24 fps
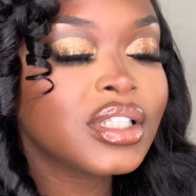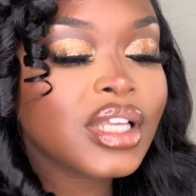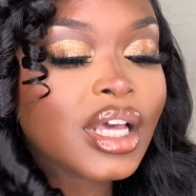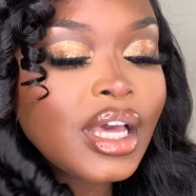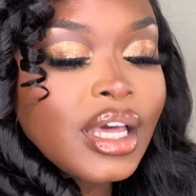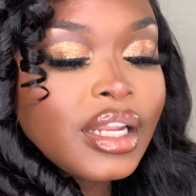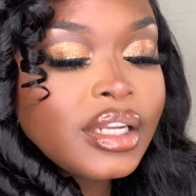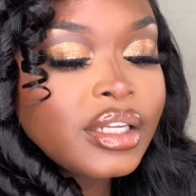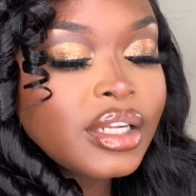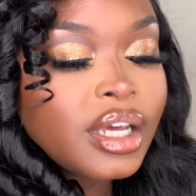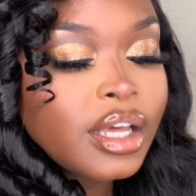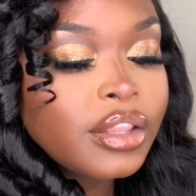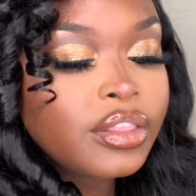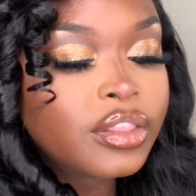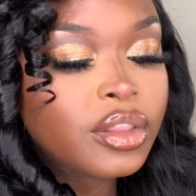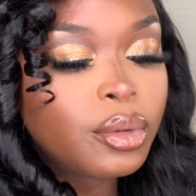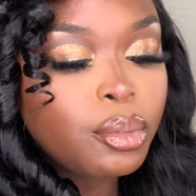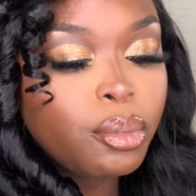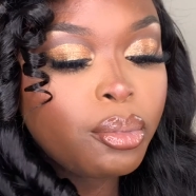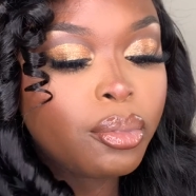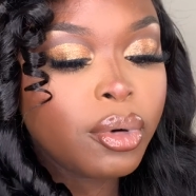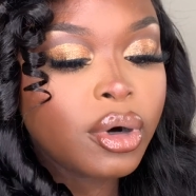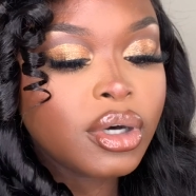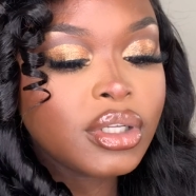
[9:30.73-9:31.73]
and at the
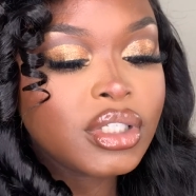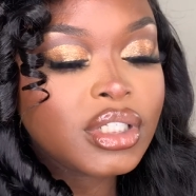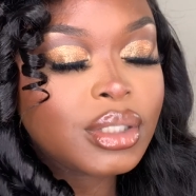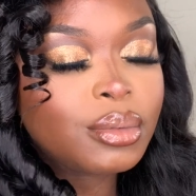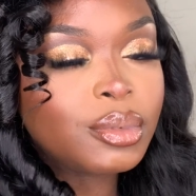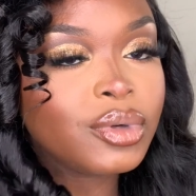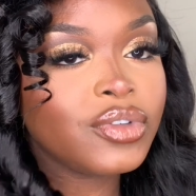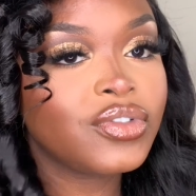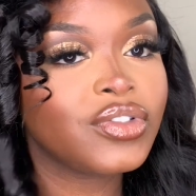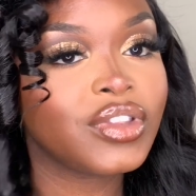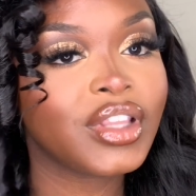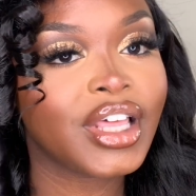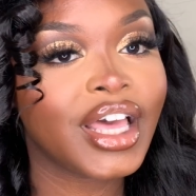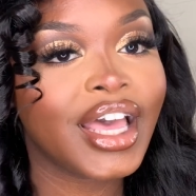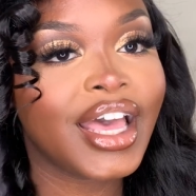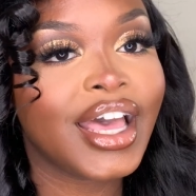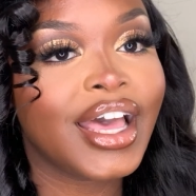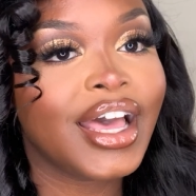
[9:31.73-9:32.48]
bottom of the